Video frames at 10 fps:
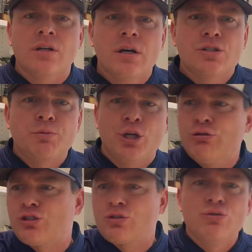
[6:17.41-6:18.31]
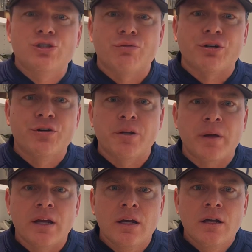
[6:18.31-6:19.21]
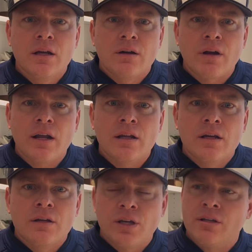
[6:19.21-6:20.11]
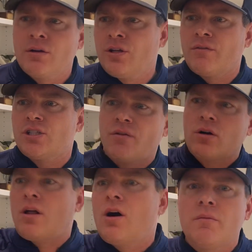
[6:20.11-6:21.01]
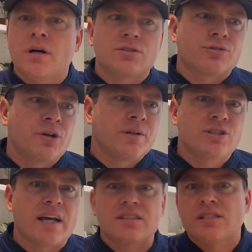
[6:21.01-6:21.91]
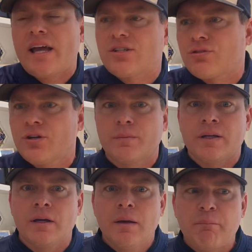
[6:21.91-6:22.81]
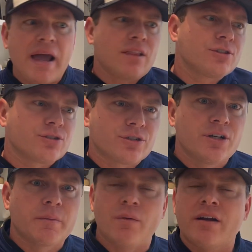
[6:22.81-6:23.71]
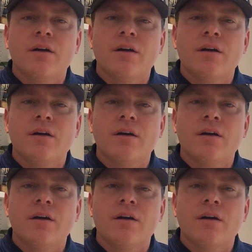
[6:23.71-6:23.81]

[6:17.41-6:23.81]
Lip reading: huge schools are recruiting me, right? University of Oklahoma is recruiting me. Texas Tech's recruiting me. Baylor's recruiting me.